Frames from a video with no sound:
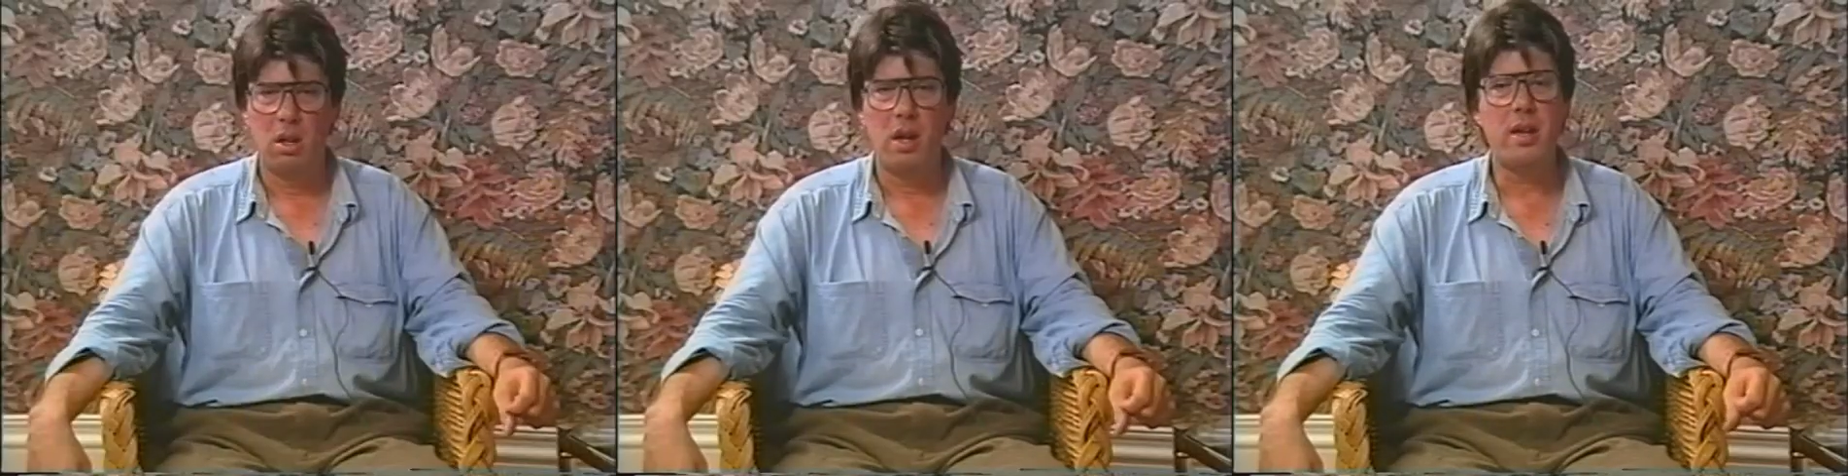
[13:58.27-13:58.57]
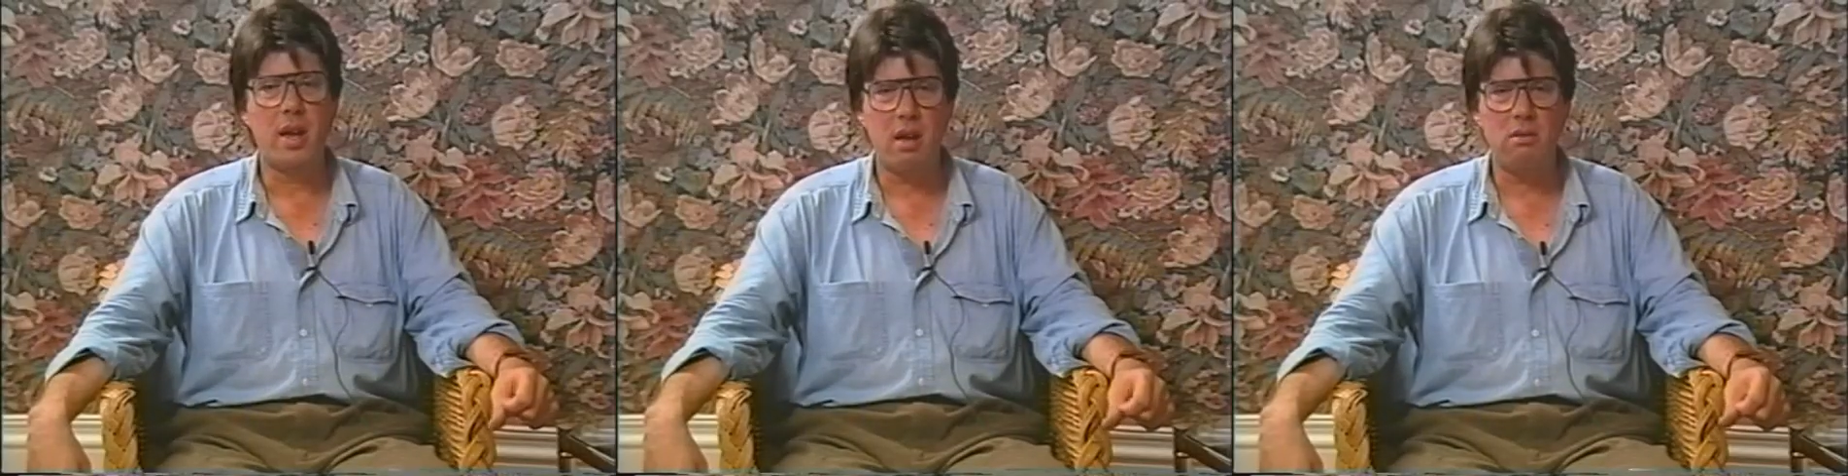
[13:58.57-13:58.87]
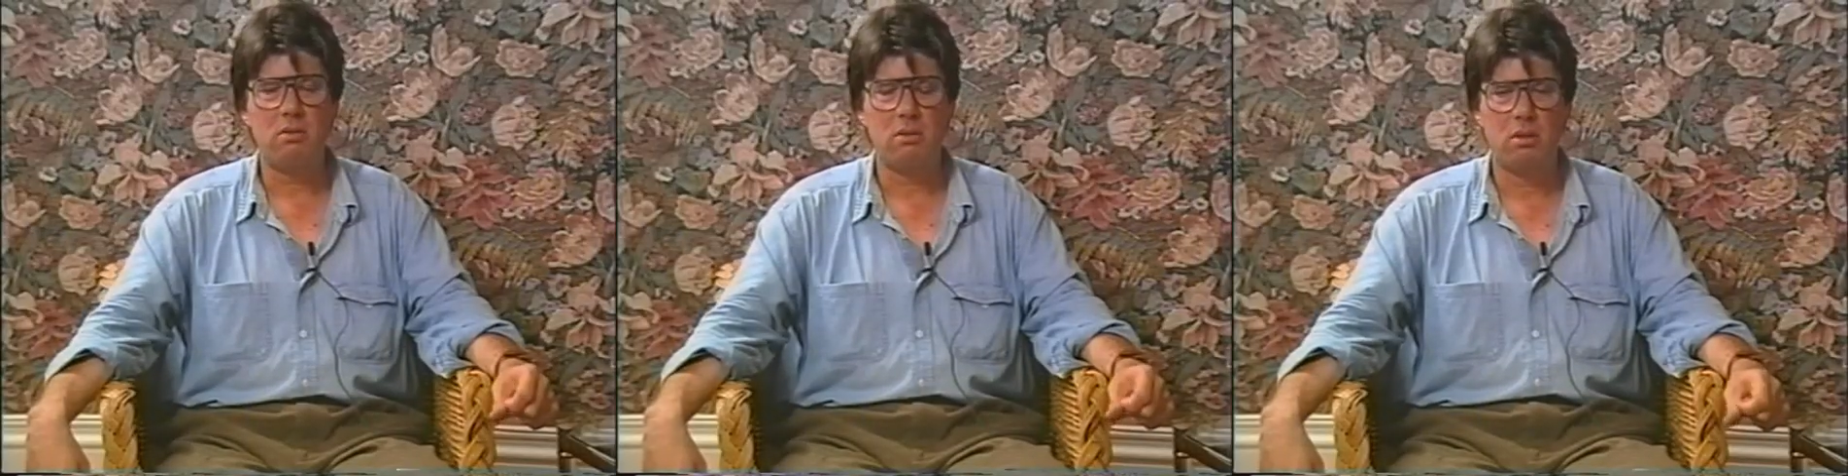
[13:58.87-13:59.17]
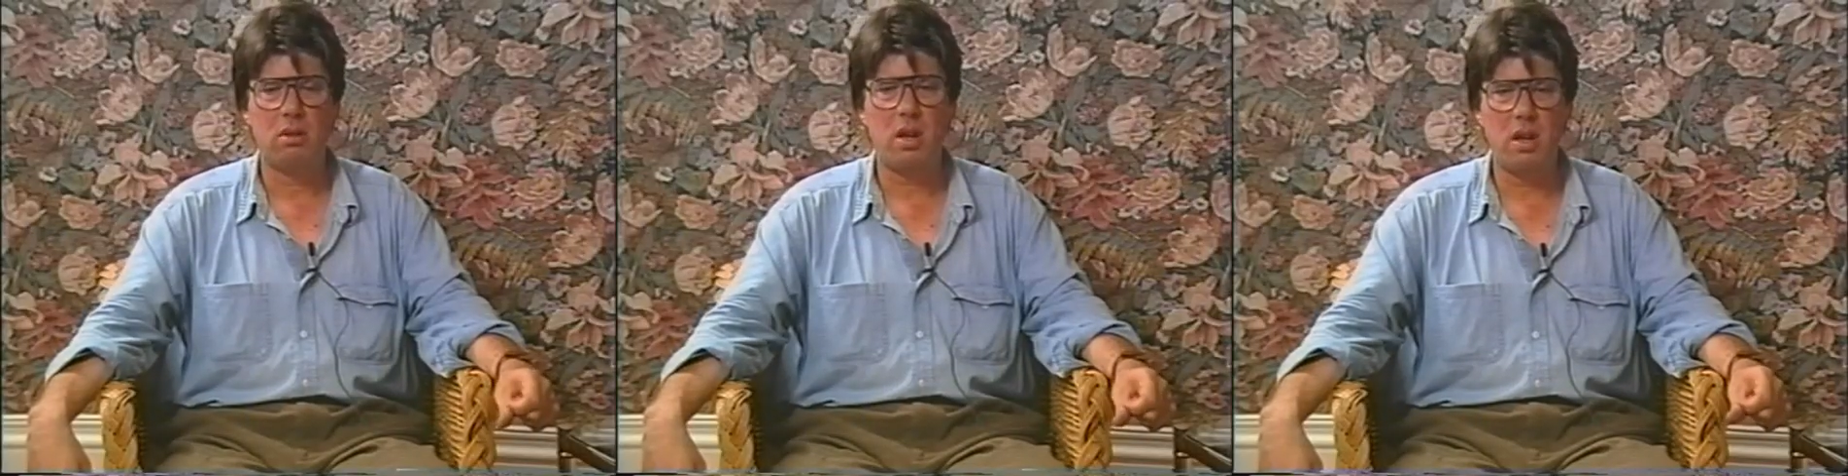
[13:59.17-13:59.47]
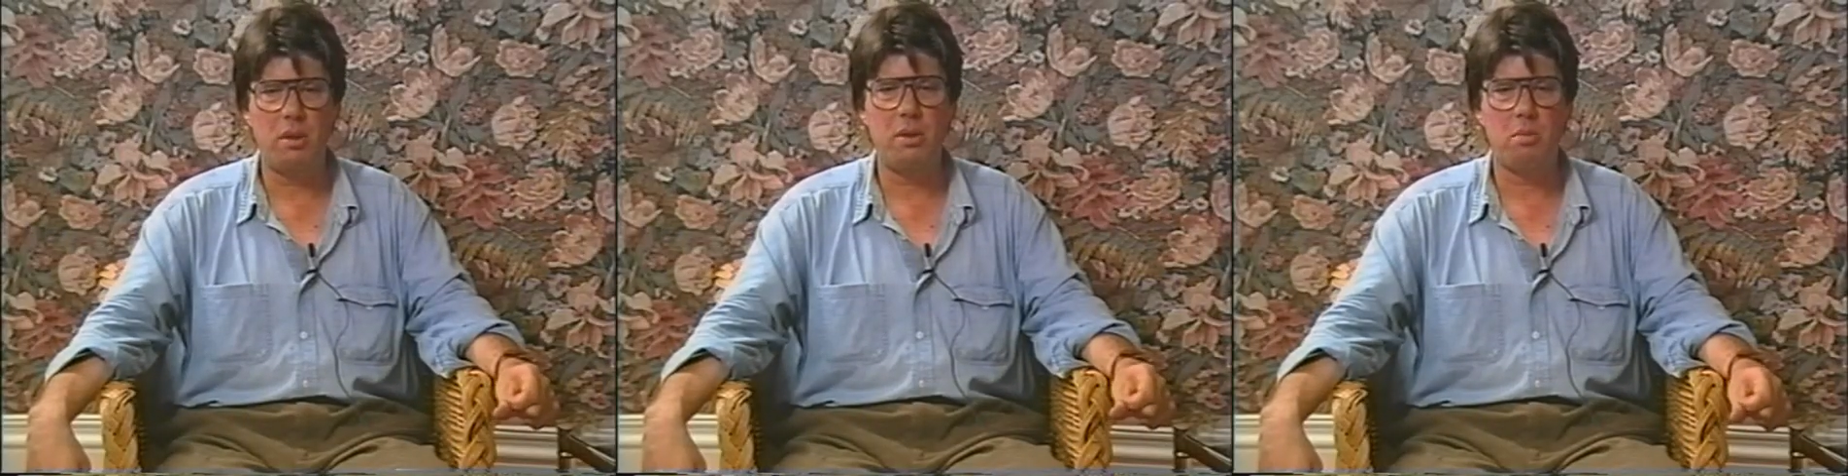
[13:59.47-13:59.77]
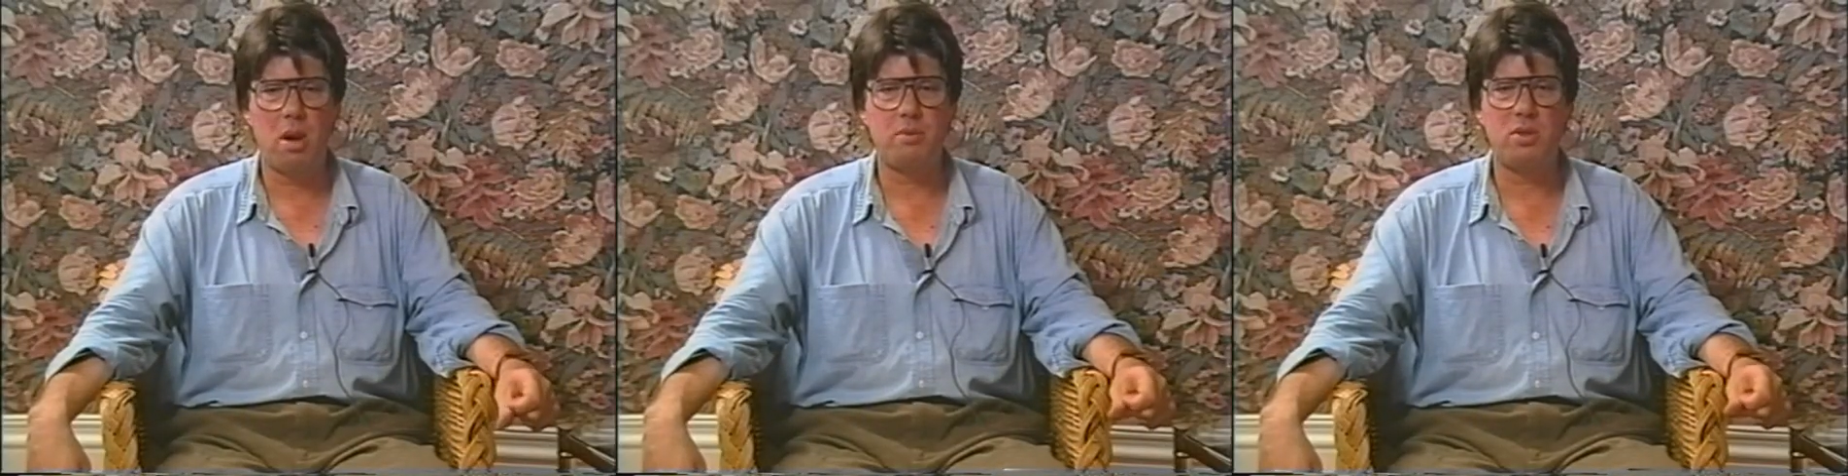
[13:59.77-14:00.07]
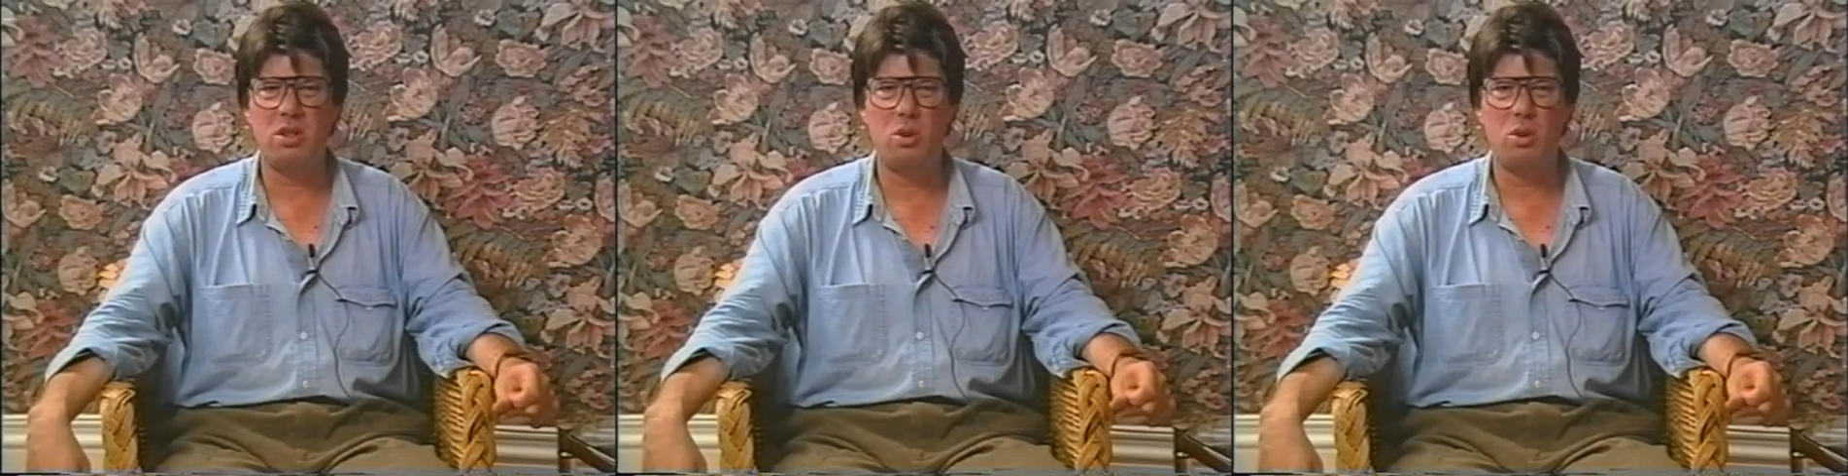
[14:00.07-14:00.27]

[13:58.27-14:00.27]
Yeah, a healthy pop scene,